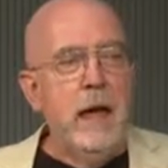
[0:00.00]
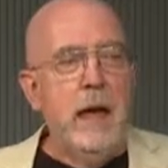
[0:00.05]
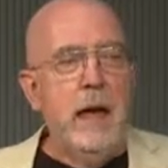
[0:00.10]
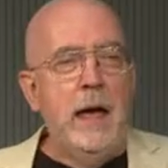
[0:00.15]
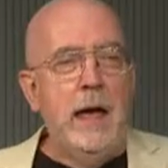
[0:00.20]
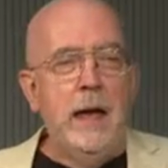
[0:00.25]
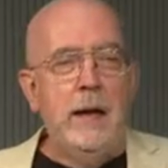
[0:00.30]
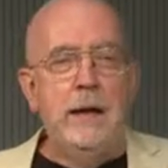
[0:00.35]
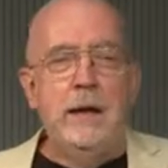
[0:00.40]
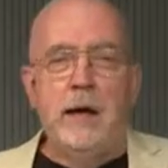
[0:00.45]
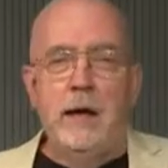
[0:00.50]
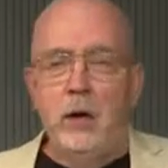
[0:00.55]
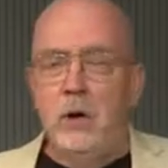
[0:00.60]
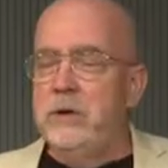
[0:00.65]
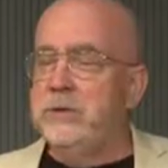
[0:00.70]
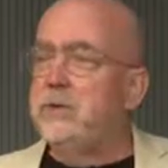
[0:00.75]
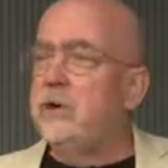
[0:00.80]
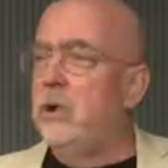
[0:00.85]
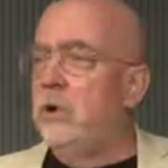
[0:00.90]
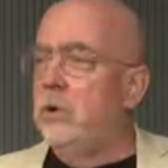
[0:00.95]
And I
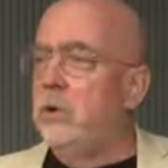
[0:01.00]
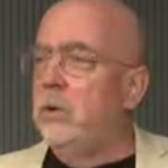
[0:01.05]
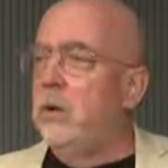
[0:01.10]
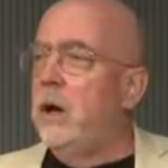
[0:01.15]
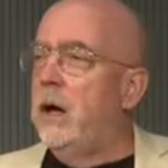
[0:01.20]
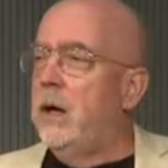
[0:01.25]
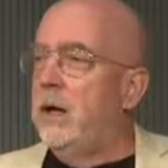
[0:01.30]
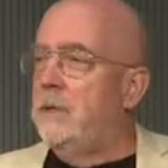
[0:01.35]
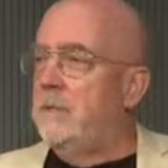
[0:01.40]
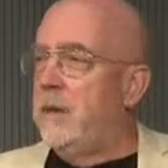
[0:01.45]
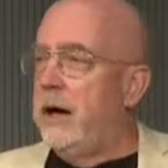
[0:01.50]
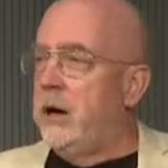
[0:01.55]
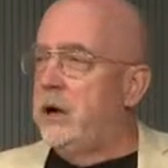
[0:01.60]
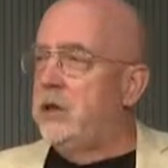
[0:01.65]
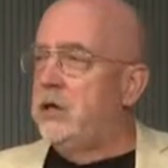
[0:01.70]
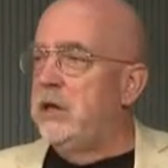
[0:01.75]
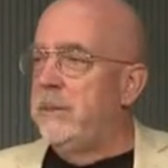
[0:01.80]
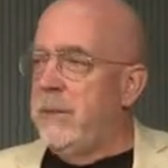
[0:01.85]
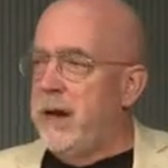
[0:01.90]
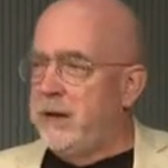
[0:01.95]
also
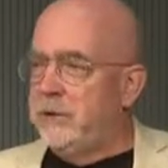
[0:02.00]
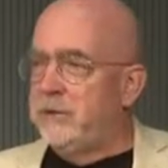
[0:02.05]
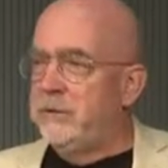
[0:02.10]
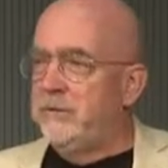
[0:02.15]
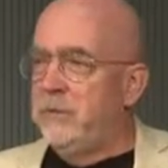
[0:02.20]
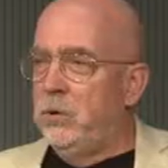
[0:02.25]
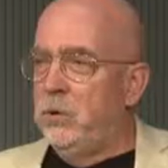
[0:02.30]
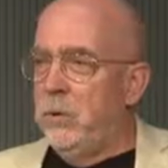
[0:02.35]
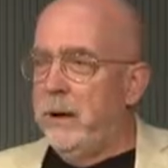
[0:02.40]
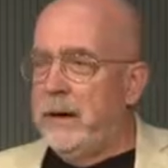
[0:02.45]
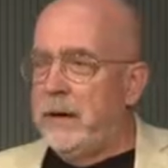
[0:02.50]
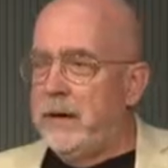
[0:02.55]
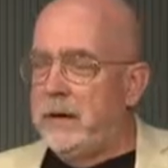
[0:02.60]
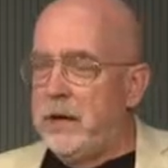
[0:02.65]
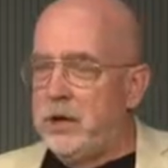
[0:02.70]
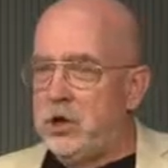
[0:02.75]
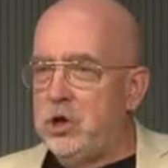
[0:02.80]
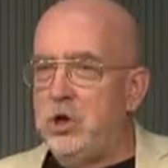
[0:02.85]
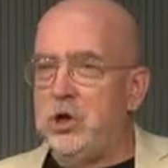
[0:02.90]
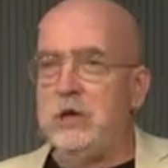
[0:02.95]
admired the masterful way
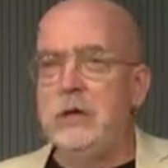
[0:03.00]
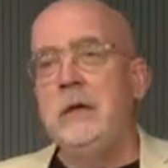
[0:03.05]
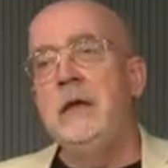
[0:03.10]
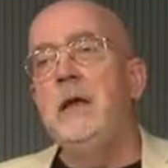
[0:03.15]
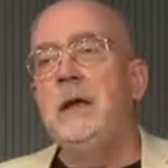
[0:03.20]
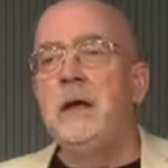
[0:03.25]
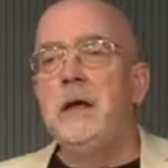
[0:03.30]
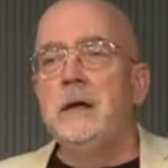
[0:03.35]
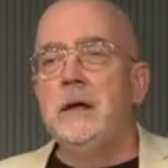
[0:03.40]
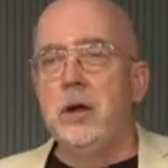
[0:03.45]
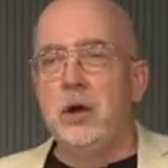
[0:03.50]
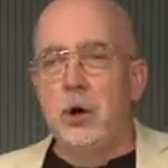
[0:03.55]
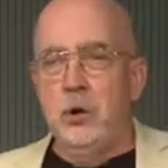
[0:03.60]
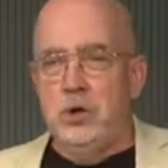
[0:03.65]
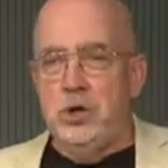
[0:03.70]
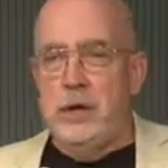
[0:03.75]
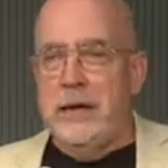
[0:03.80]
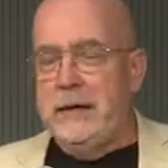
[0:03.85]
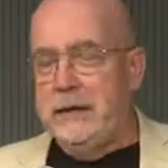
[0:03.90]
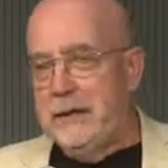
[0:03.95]
that she
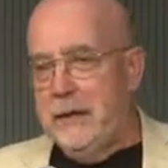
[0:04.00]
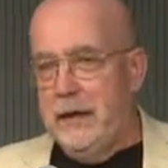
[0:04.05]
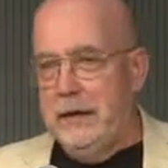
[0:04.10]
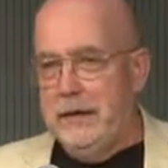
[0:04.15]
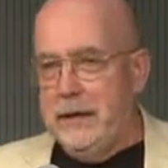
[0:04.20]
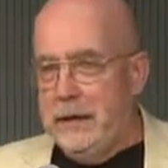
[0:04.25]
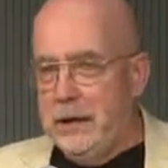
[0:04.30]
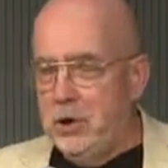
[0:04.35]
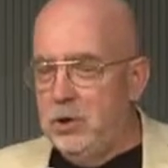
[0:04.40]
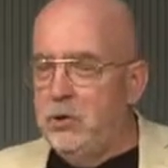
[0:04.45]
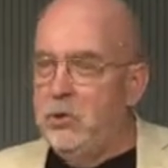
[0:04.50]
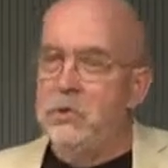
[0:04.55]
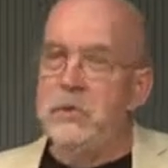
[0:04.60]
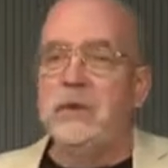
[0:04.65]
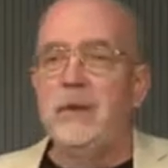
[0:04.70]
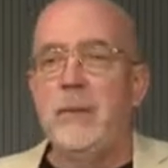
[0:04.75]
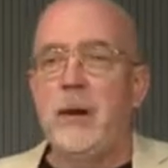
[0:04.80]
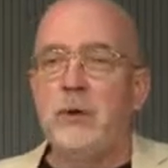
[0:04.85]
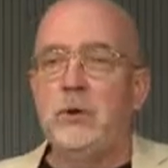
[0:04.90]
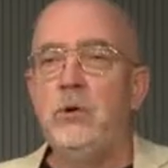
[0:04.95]
negotiated delicate
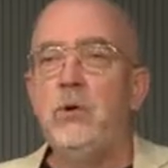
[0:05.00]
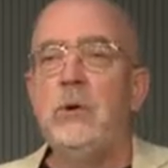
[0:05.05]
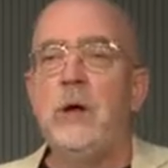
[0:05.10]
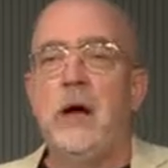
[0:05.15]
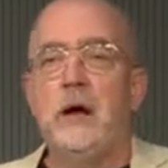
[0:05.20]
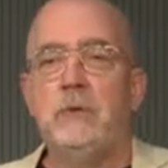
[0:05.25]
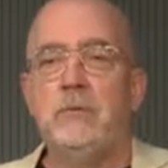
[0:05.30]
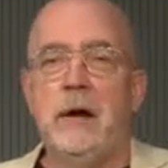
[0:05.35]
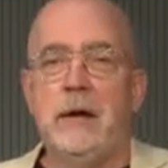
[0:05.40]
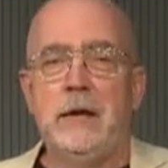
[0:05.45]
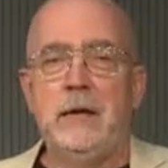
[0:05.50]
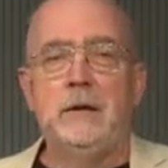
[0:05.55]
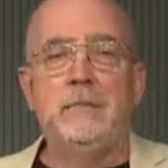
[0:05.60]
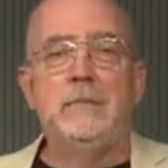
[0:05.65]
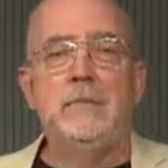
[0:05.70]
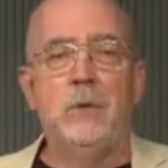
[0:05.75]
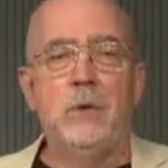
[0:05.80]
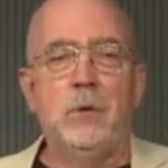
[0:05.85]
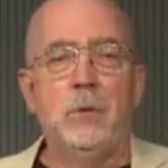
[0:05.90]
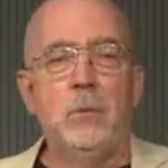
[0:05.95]
issues about who got credit
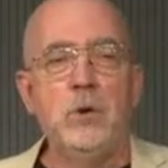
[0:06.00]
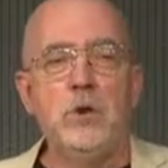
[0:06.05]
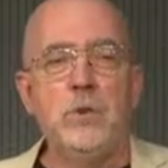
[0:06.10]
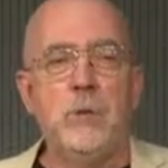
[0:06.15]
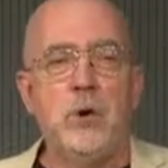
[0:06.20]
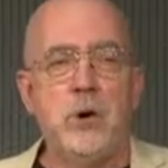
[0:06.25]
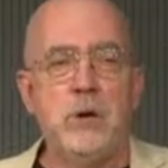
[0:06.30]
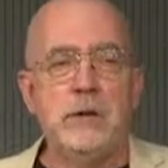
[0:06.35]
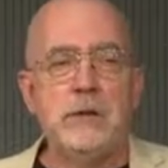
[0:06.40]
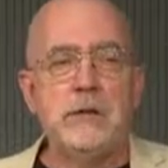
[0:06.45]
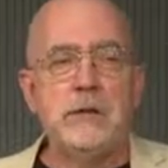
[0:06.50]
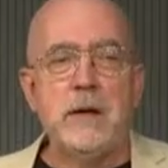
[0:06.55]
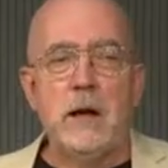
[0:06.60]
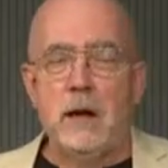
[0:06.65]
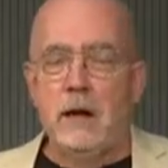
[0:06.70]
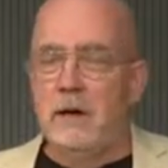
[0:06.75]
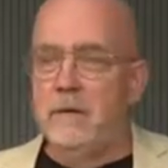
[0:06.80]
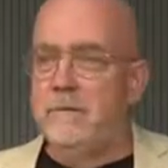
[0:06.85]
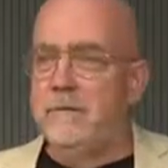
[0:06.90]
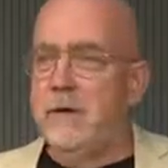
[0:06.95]
for which parts
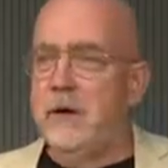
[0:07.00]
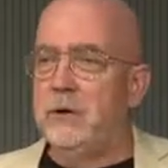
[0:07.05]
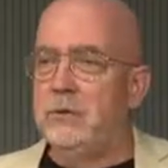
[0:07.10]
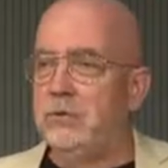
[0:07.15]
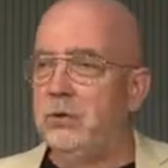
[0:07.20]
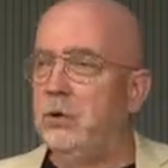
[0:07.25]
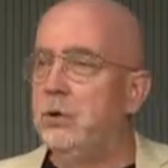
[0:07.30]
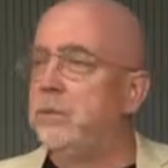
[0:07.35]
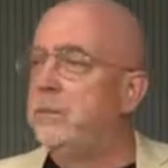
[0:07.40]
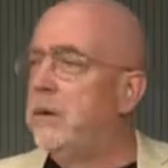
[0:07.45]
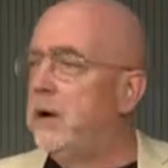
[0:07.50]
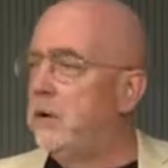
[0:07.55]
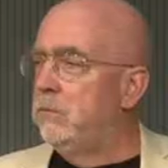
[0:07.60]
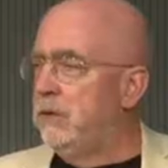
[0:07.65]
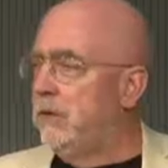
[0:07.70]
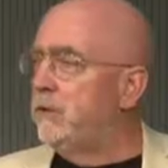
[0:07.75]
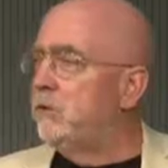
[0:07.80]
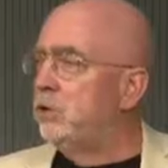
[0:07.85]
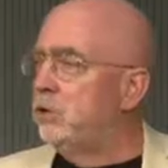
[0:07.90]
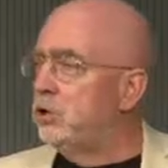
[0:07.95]
of group
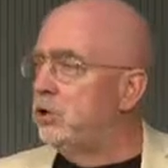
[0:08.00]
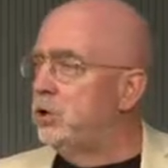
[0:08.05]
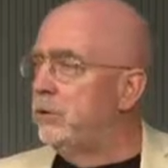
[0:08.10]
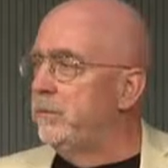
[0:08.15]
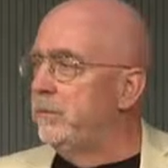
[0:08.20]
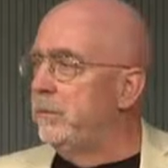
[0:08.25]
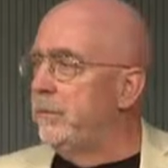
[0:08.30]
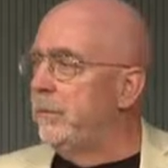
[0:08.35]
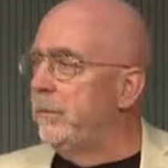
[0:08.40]
research.